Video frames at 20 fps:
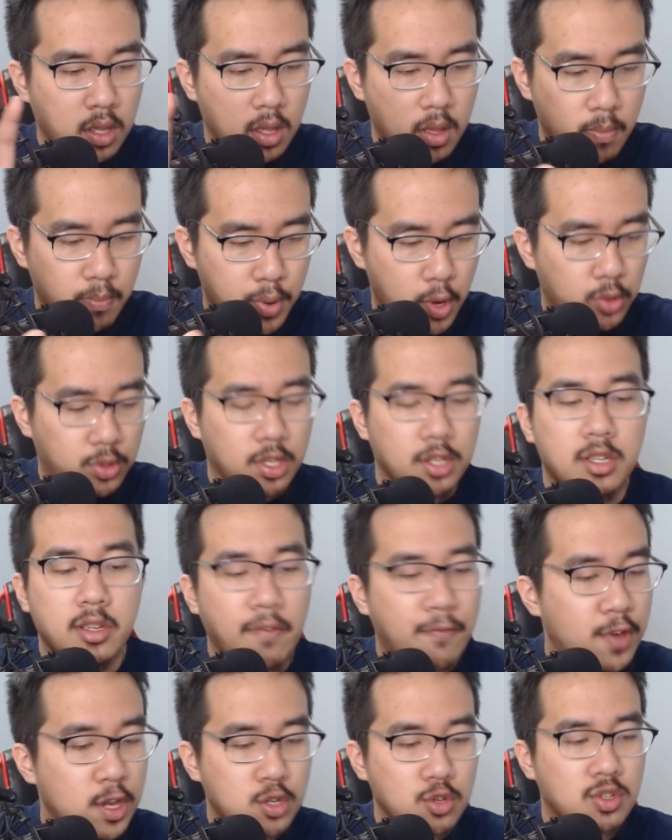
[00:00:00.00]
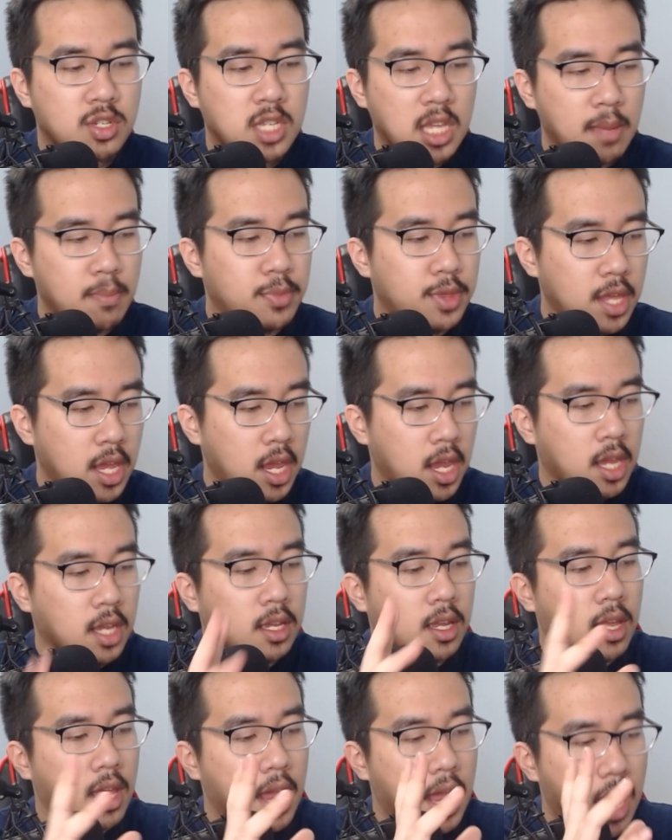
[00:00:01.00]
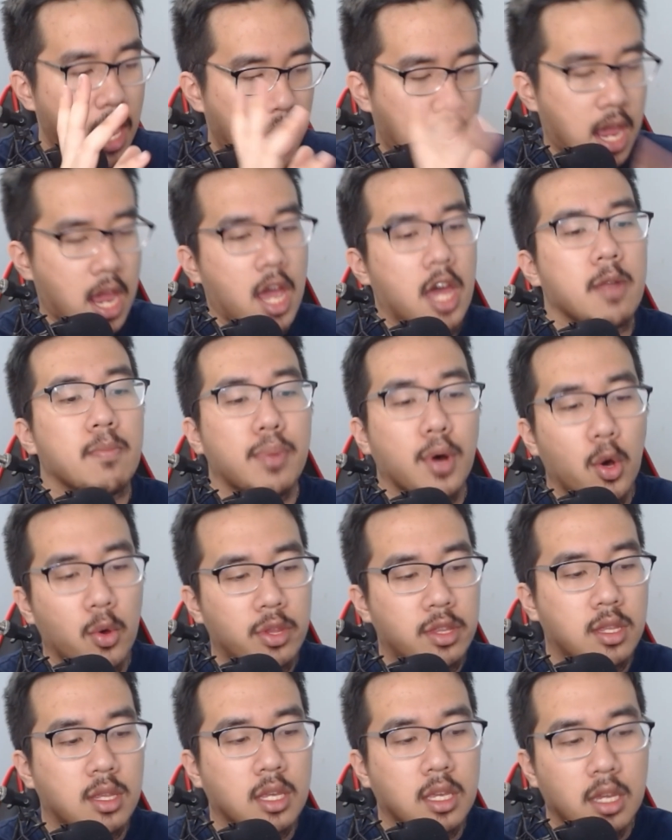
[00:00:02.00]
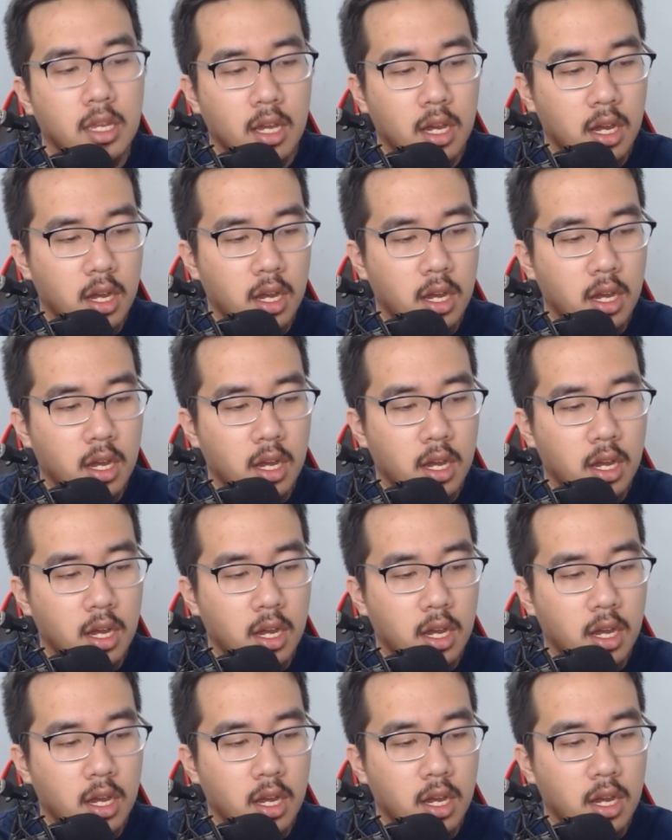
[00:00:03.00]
both this official Steam thing and both the